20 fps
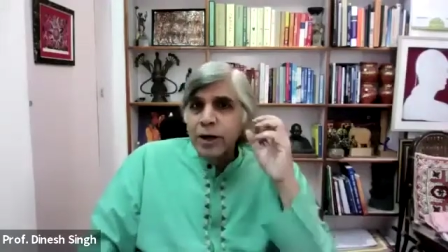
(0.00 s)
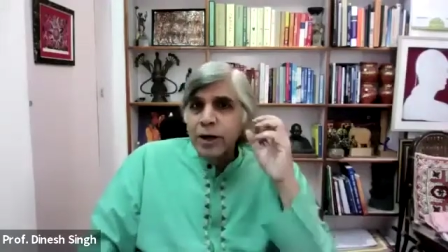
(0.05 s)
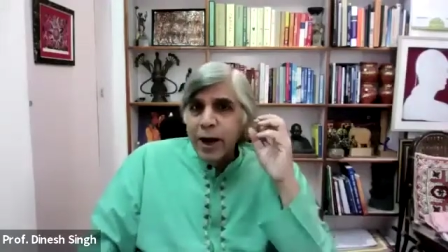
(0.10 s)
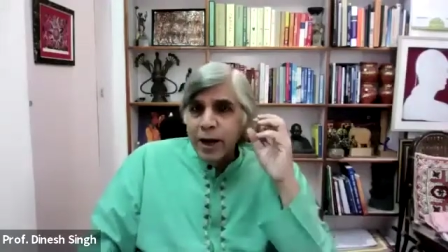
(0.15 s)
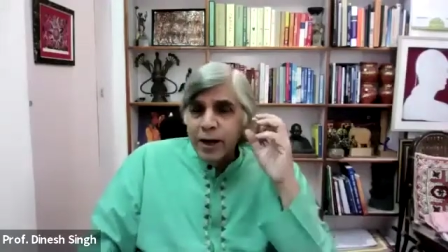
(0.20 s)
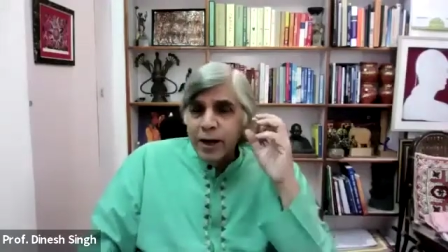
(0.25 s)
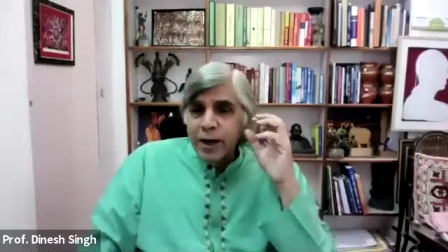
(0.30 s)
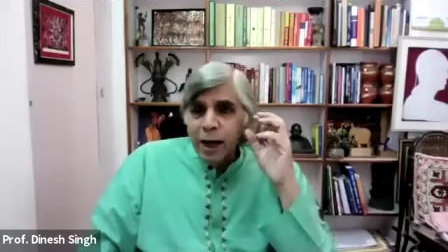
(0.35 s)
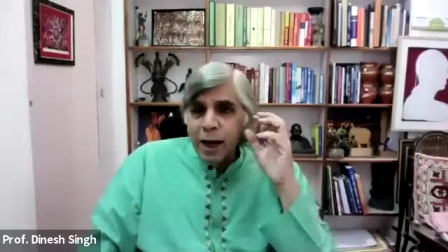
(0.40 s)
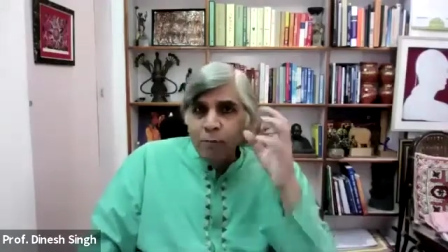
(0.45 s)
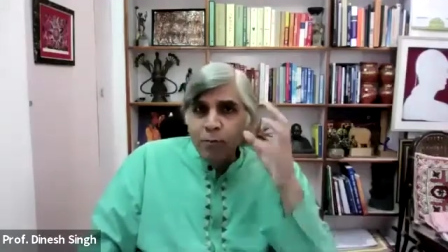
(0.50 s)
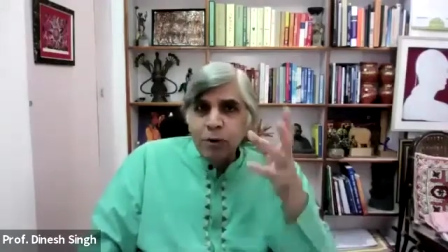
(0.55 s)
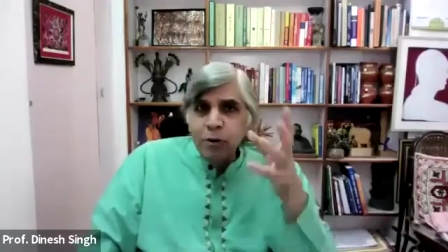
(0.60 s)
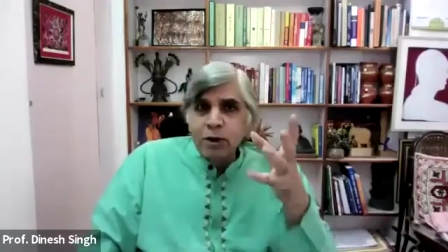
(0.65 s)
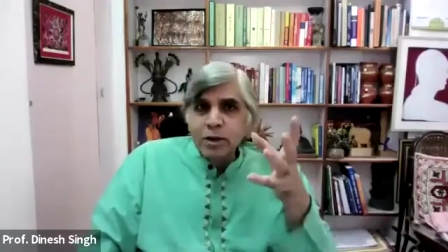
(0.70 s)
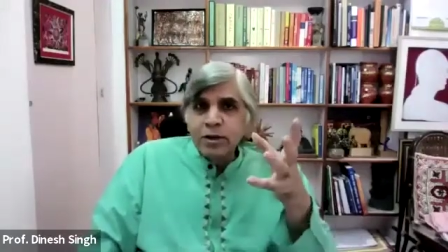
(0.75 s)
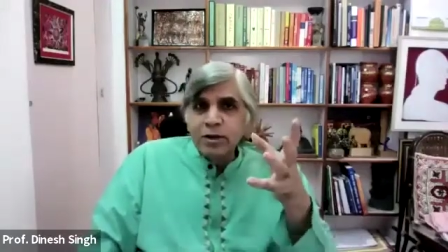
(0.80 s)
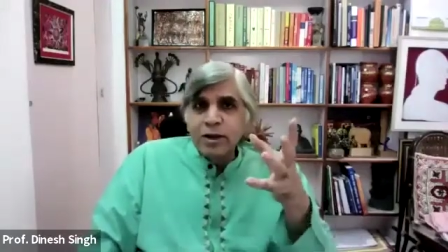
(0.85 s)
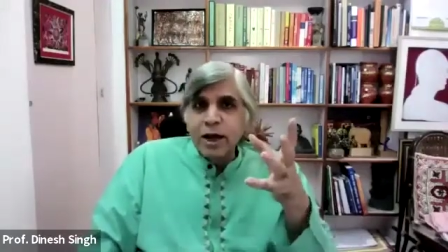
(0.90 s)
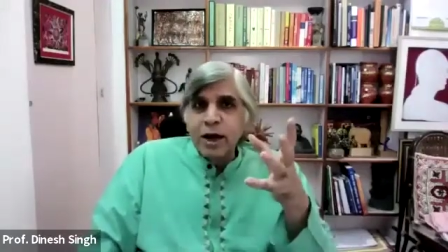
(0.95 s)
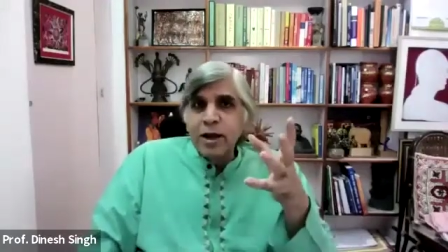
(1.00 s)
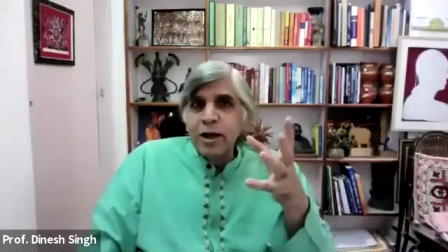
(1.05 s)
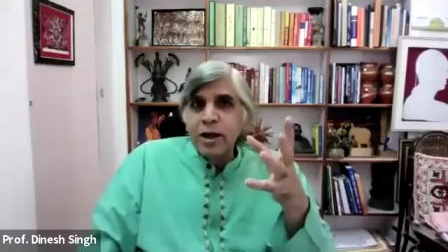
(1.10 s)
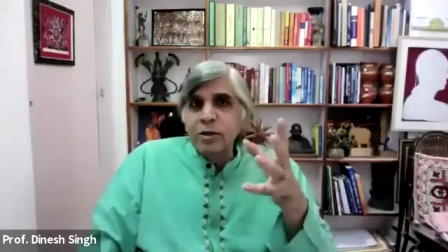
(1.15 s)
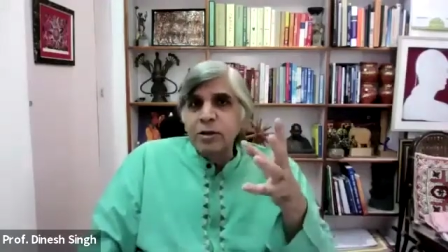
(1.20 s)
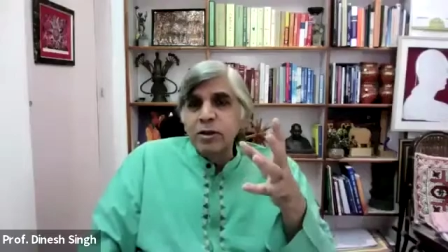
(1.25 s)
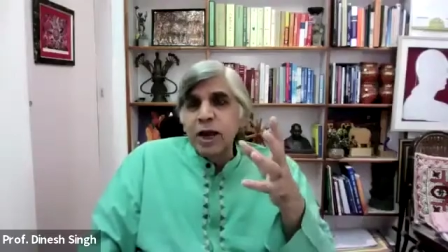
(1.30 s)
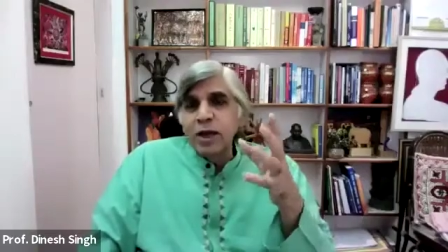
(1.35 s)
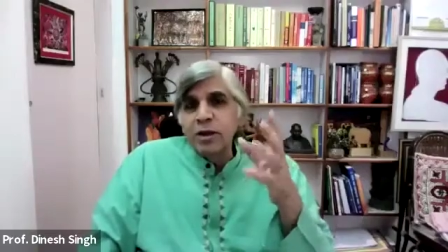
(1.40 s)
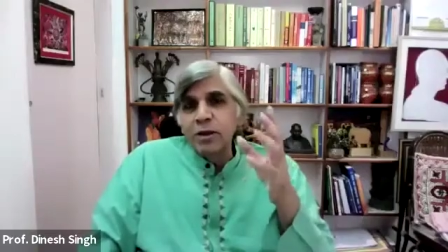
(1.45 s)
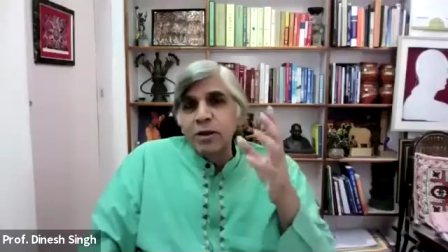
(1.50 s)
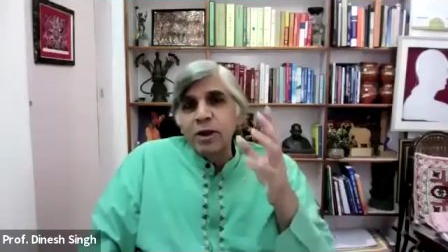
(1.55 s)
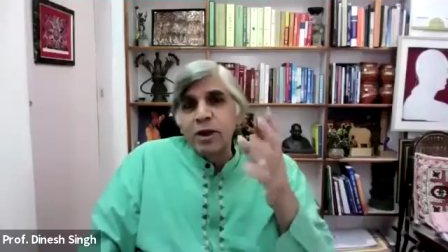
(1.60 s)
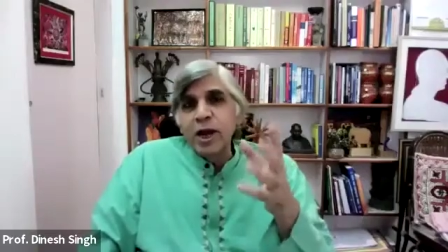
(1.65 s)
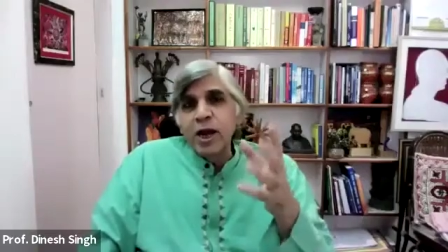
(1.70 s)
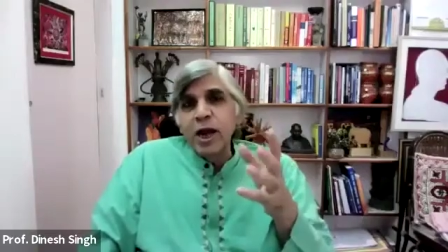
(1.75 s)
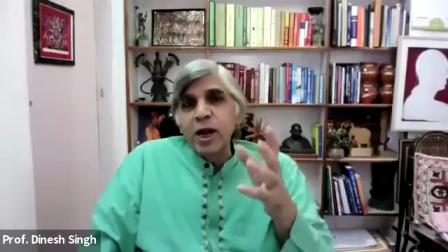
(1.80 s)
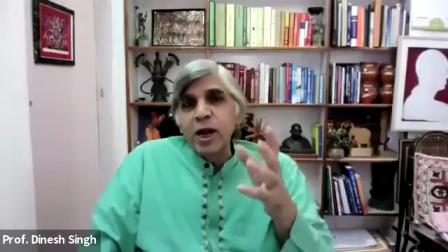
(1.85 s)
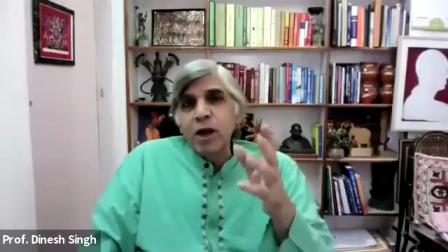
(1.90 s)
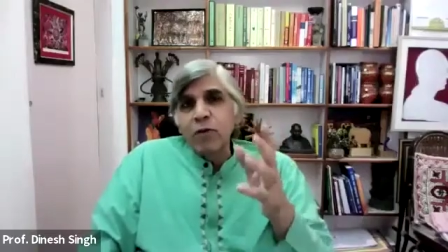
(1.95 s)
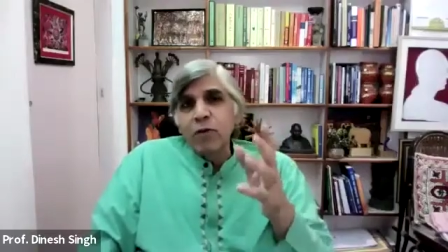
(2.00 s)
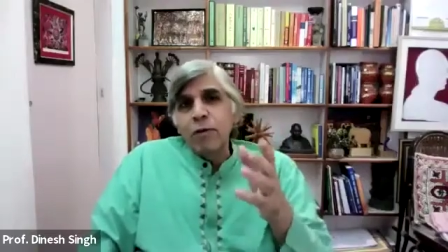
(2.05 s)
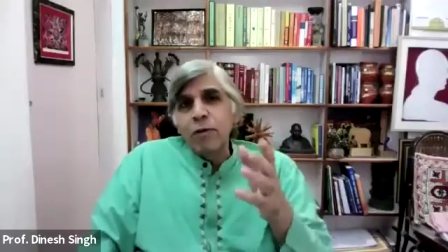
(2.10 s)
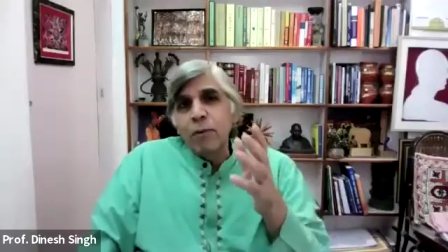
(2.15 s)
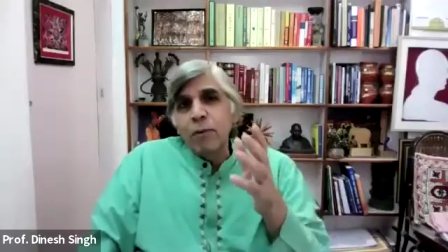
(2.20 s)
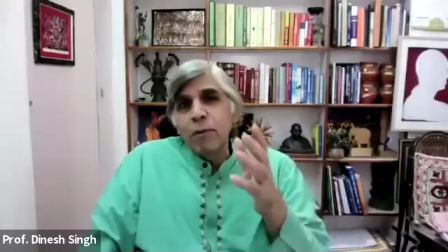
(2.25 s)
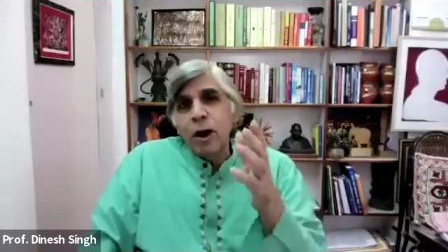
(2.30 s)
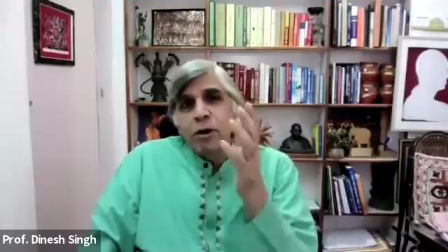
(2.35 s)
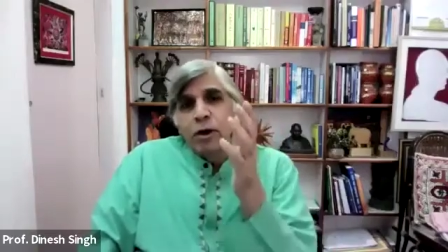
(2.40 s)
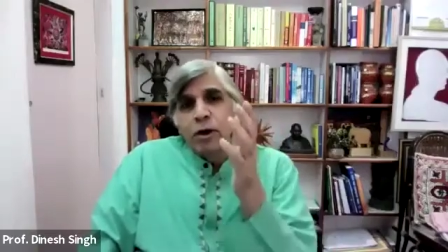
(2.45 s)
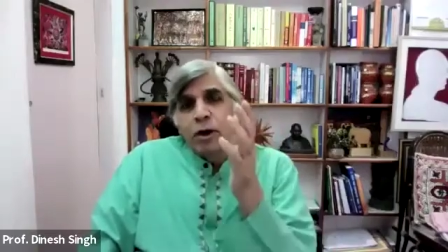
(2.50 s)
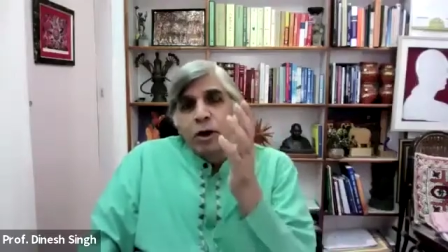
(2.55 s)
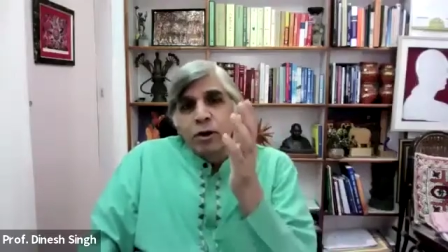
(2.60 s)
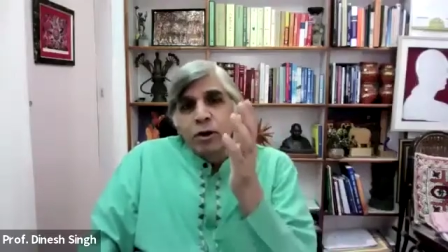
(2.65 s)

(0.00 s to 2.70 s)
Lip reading: get ambulance sirens at the rate of about